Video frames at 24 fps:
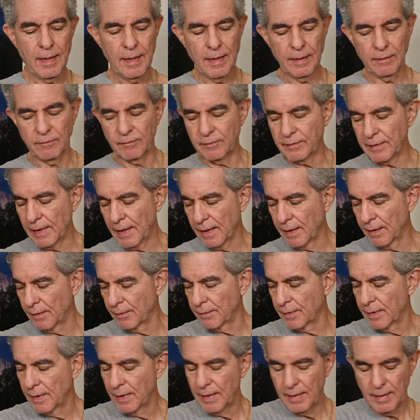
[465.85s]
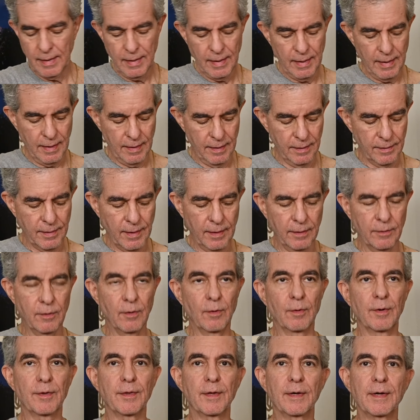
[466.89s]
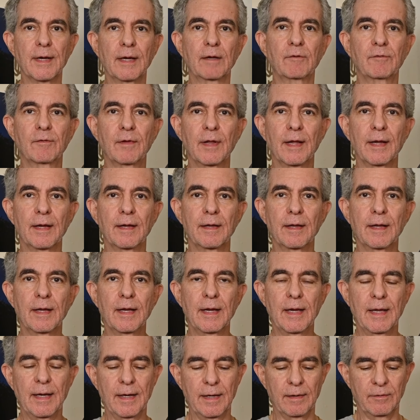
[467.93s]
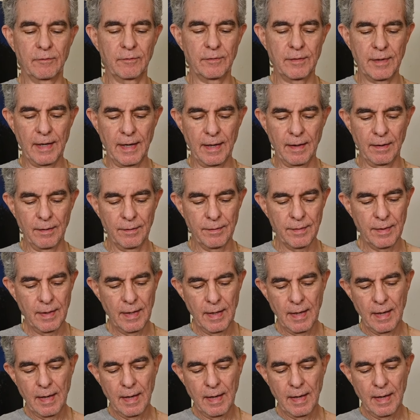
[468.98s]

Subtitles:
it's down, and then go to the next leg and it's down.